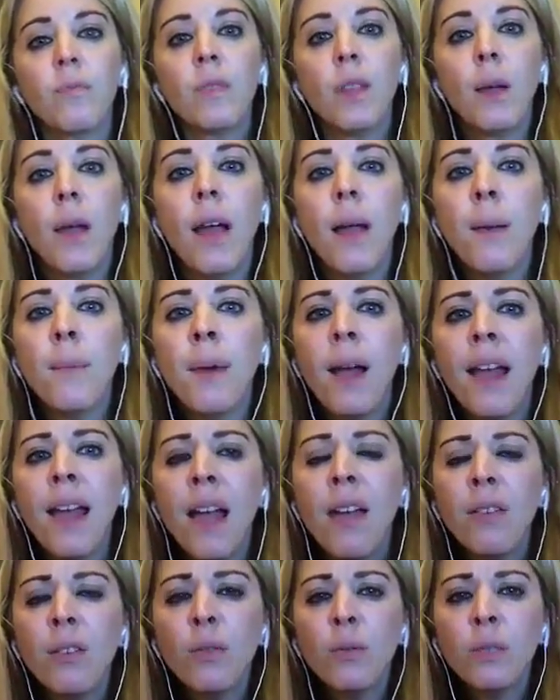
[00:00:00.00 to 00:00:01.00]
I
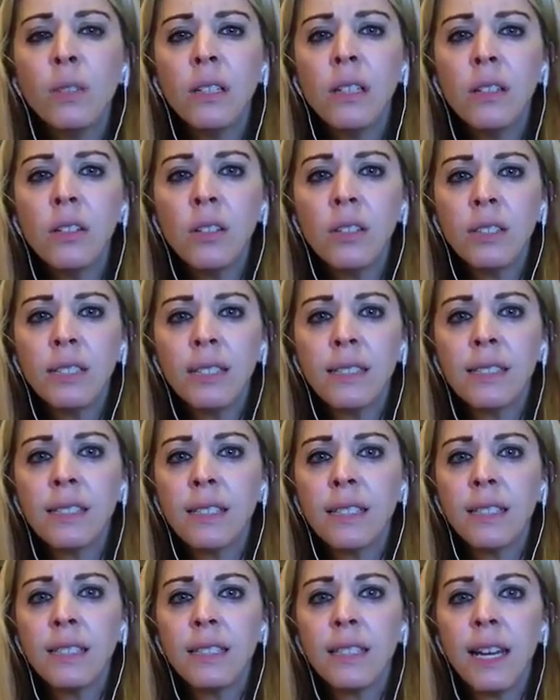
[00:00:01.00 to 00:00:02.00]
haven't really looked at
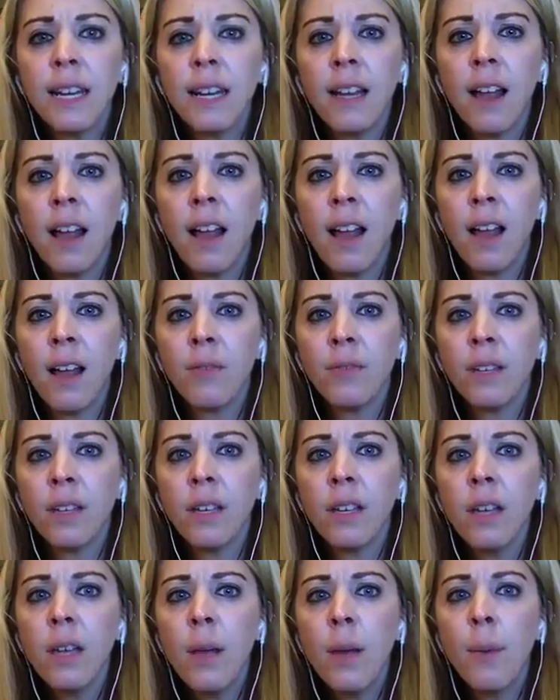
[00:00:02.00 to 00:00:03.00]
city data,
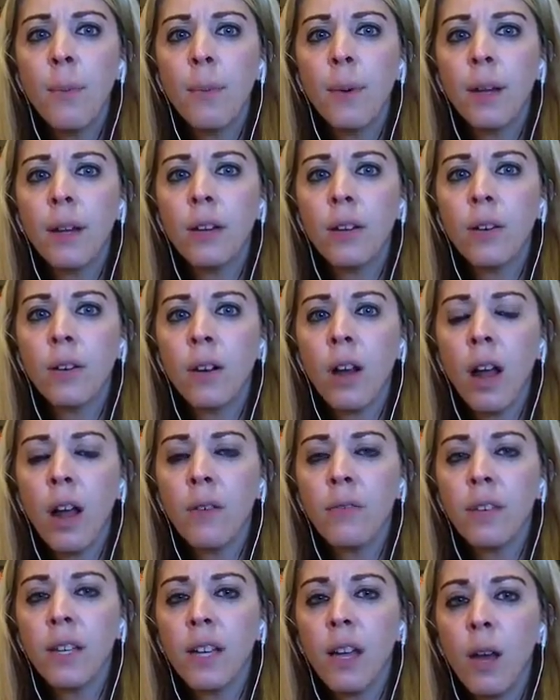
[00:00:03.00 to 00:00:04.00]
Avi,
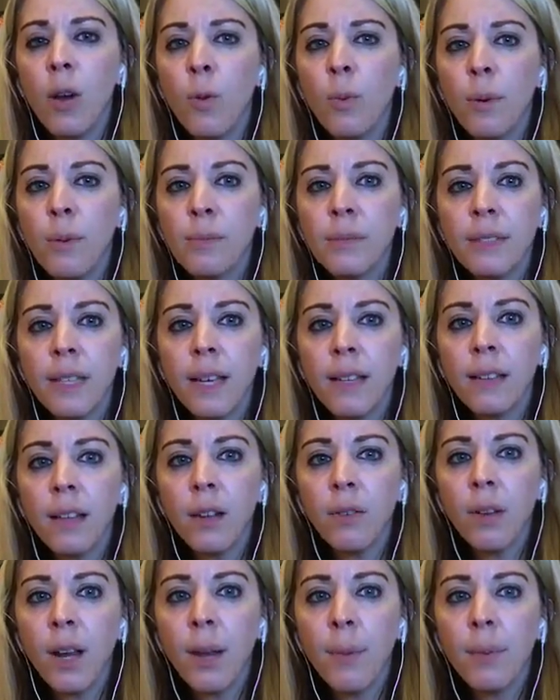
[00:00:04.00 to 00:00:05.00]
I hope I'm saying
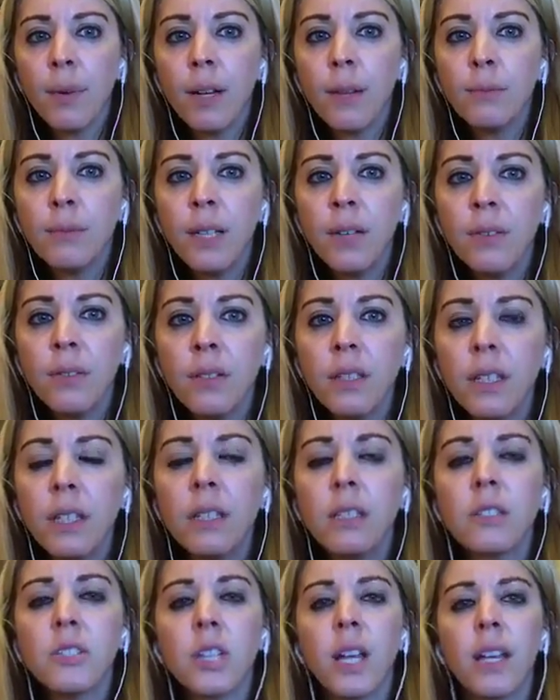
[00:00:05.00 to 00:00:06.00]
that right, but I'm definitely
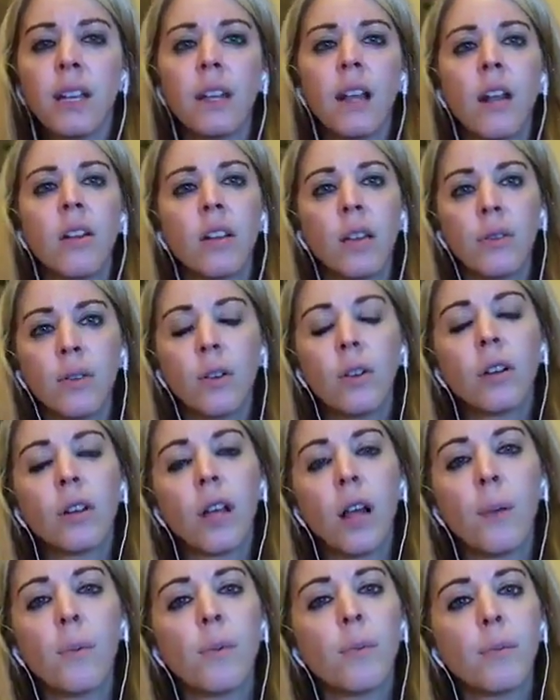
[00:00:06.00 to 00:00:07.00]
going to check it out. I've heard a
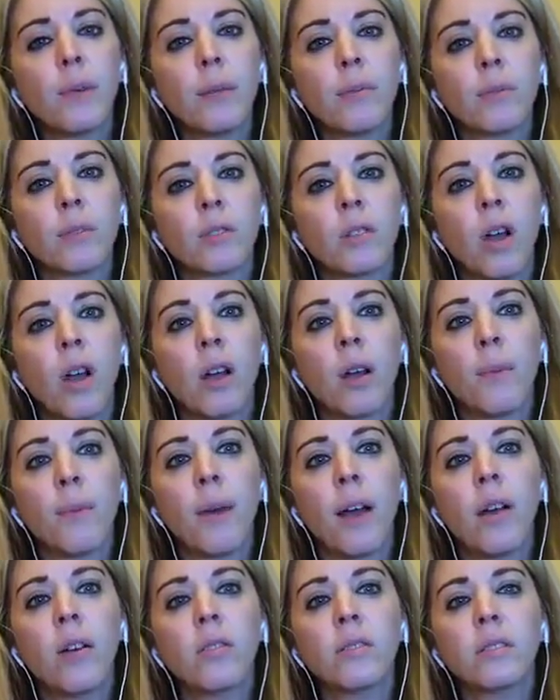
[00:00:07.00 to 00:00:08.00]
couple people talk
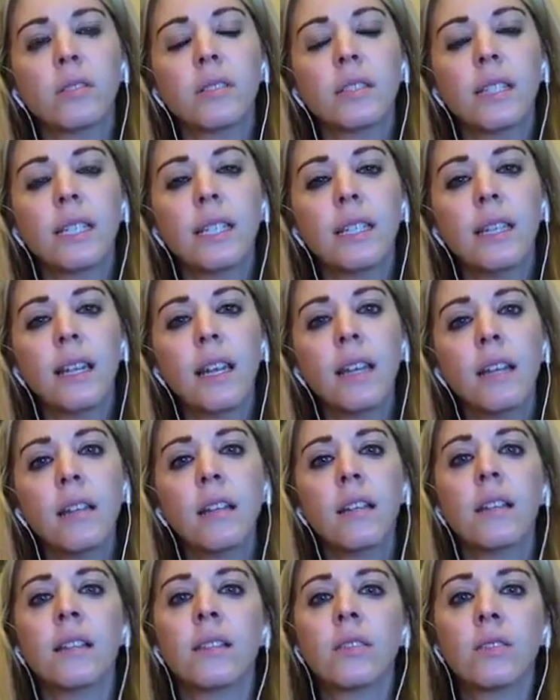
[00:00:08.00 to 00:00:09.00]
about city
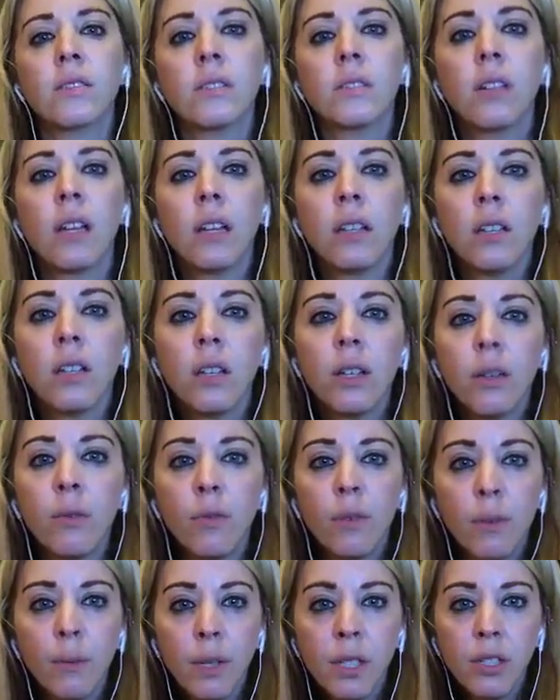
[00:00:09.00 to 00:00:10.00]
data, and there's a lot of good
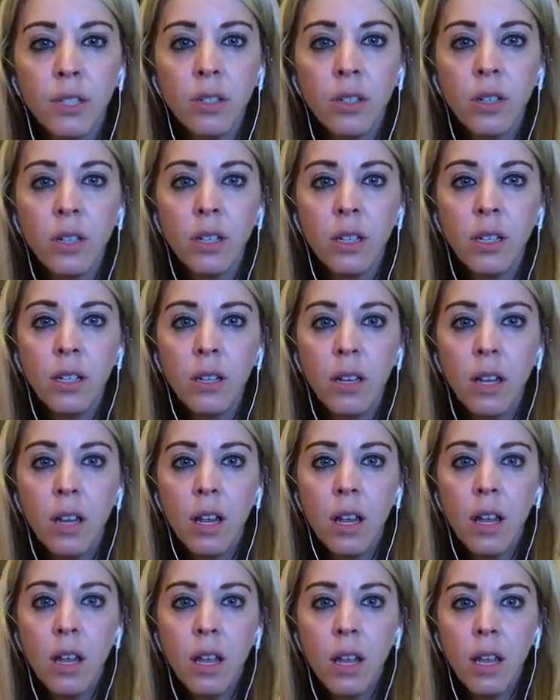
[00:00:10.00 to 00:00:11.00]
information on it.
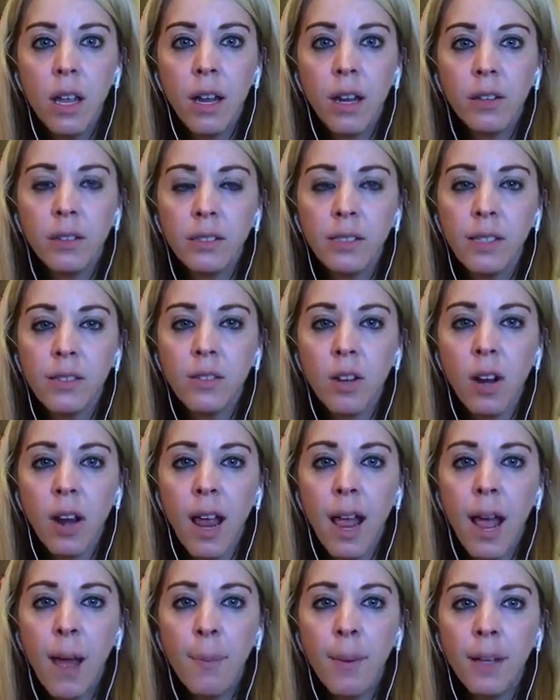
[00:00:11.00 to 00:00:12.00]
Aaron says, our
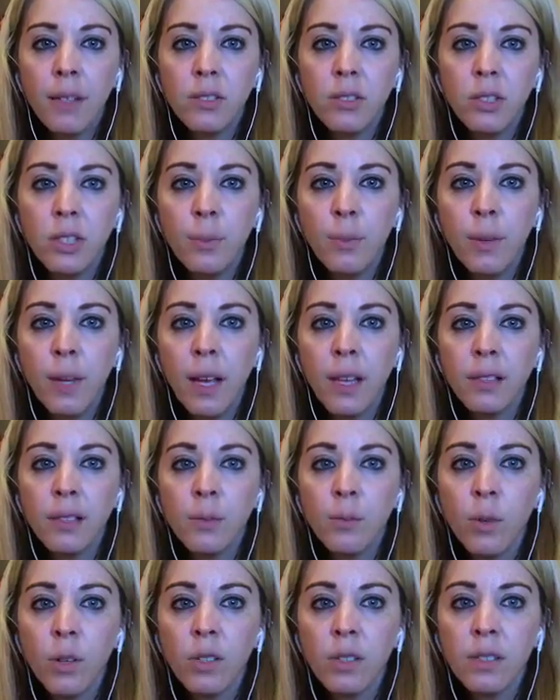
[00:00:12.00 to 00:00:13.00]
app has GPS
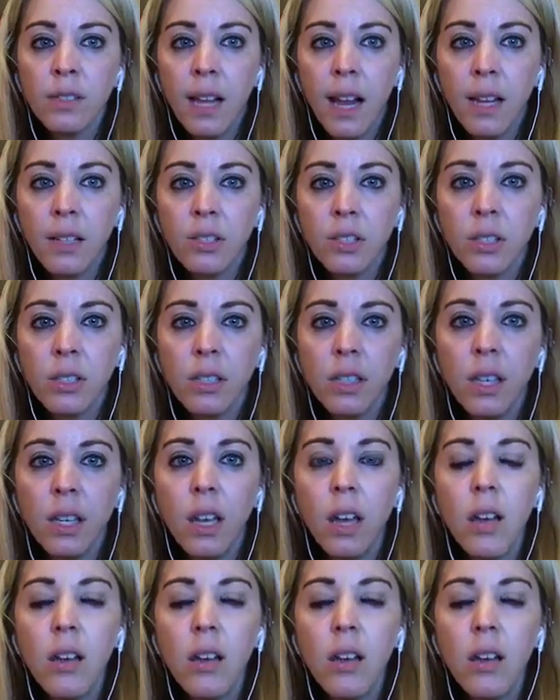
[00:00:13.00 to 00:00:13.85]
and works nationally.